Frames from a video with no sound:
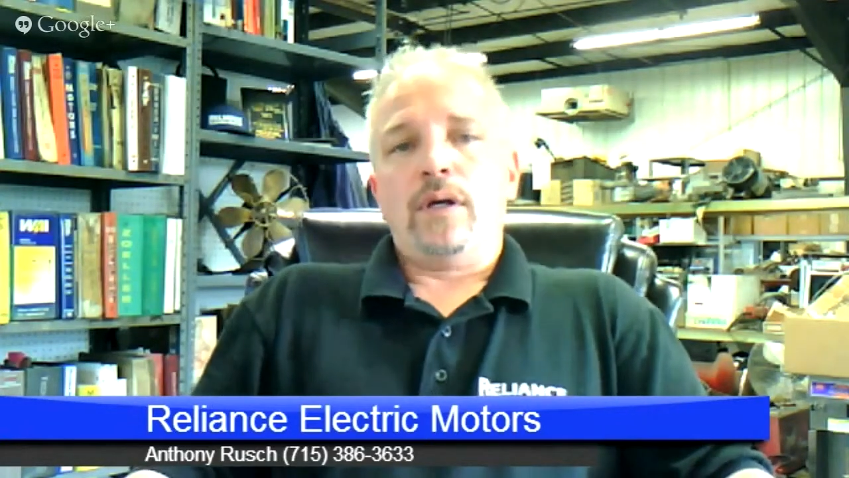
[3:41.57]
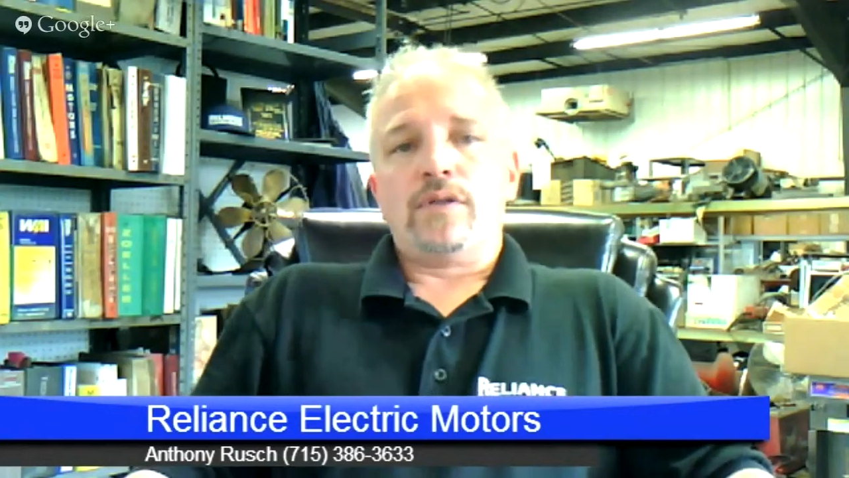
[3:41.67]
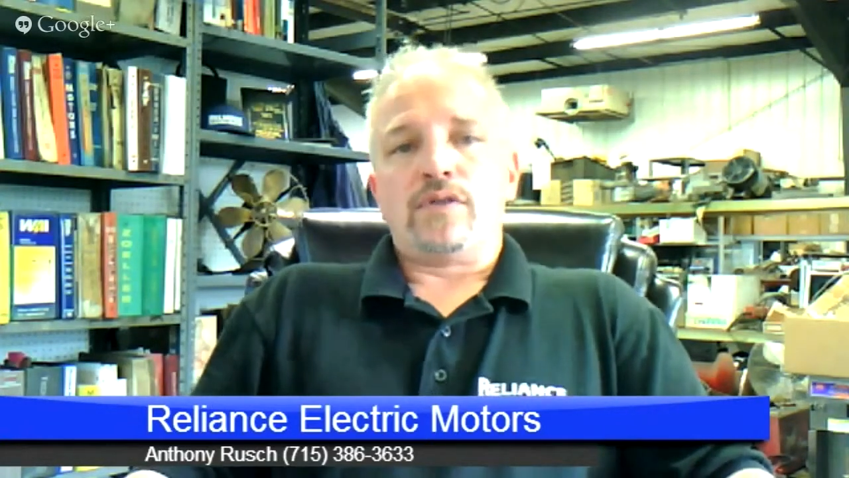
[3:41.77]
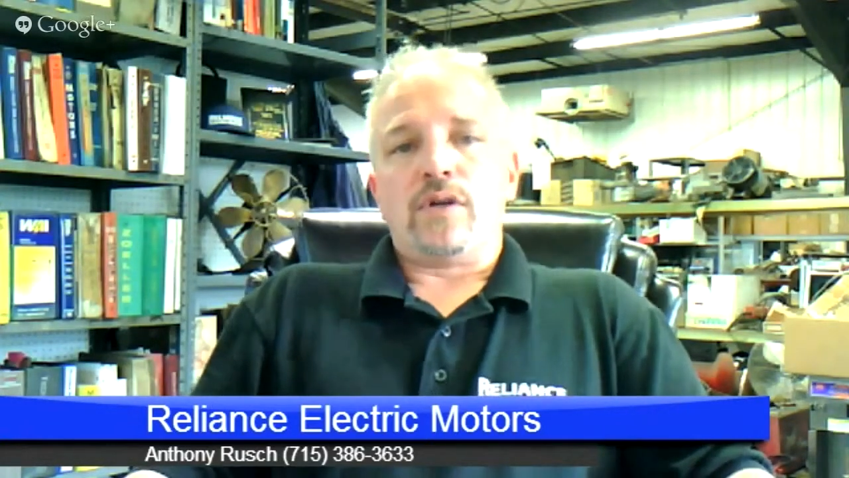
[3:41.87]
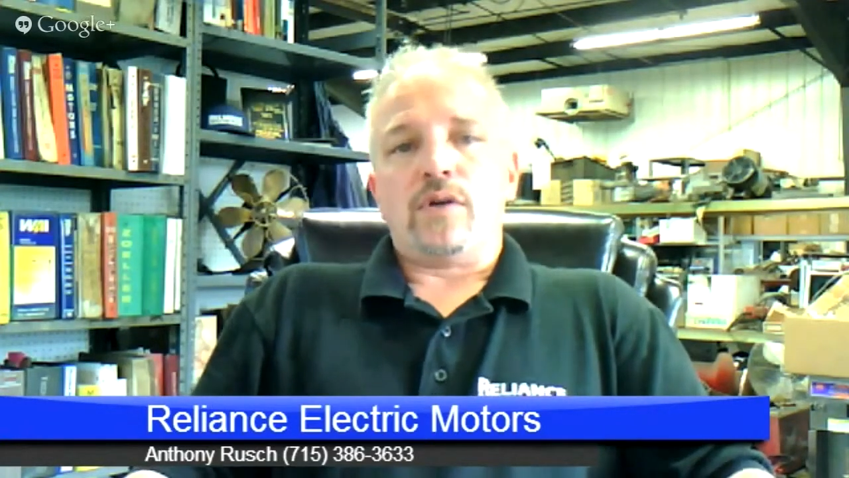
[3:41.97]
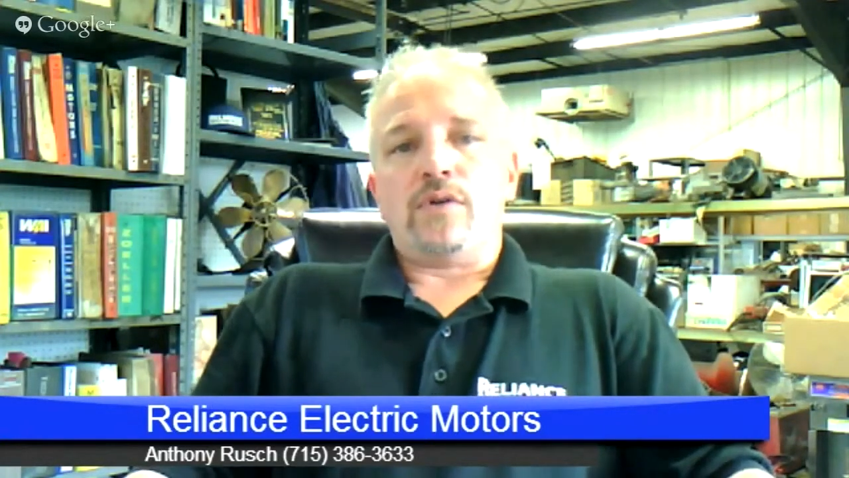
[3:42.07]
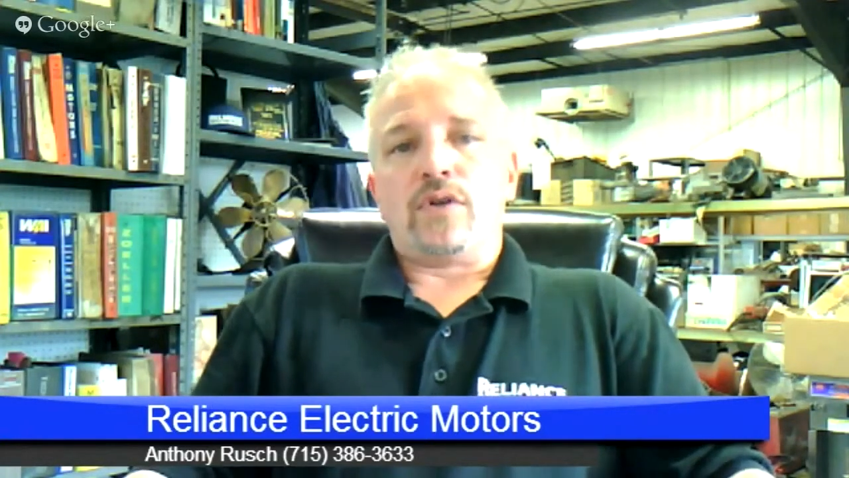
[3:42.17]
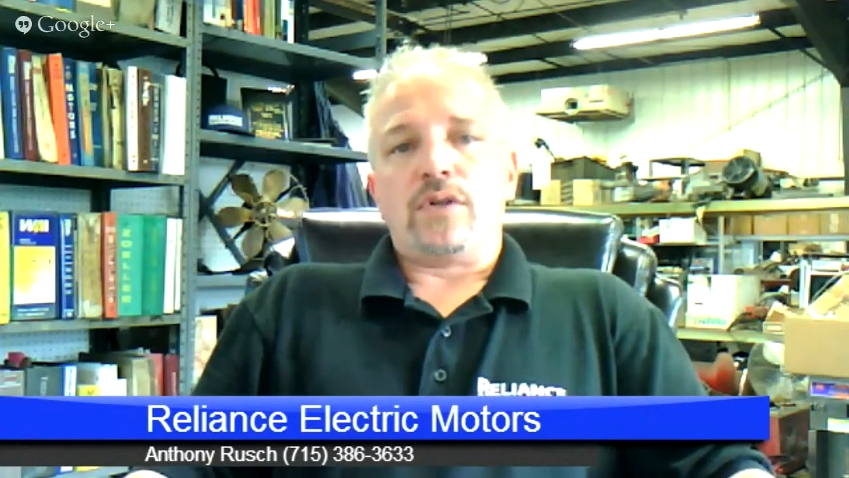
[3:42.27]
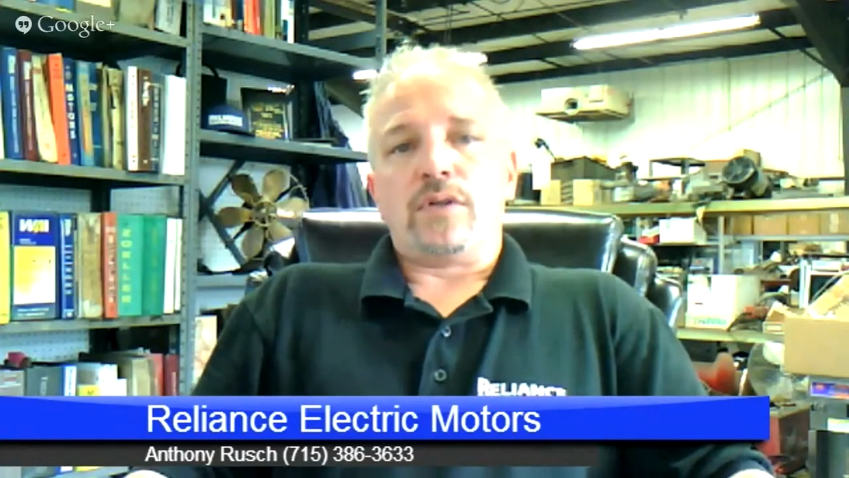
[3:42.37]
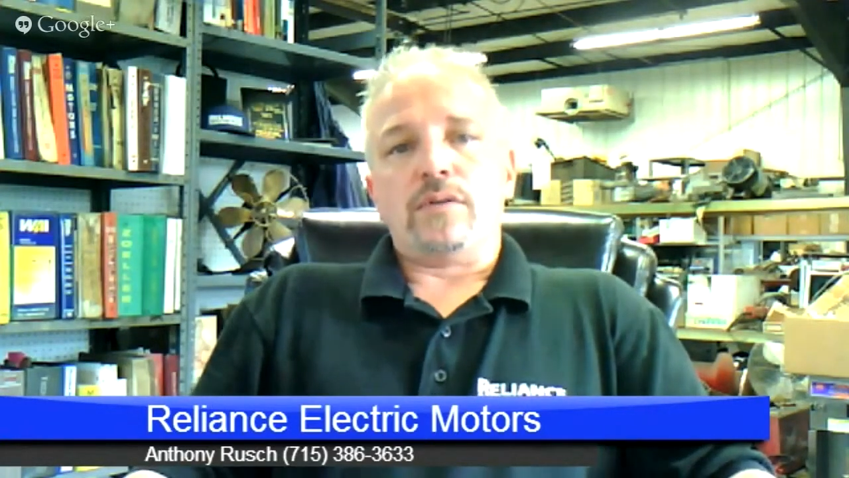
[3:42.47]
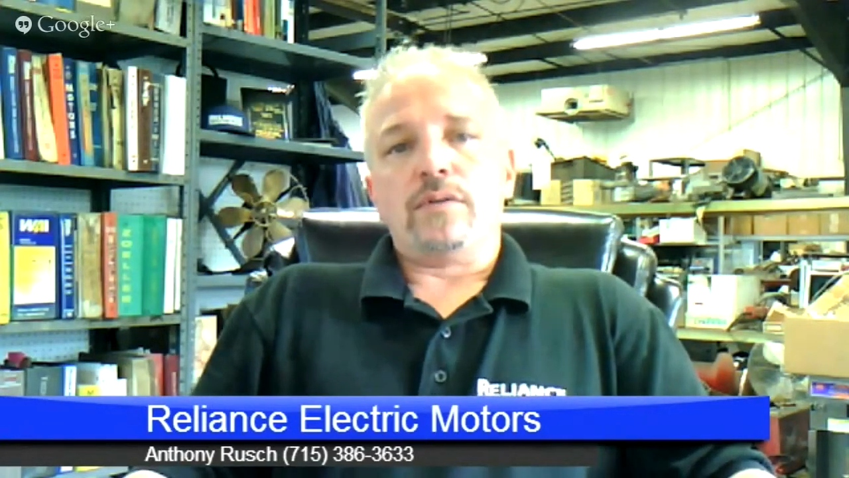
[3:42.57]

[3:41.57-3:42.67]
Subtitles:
So you can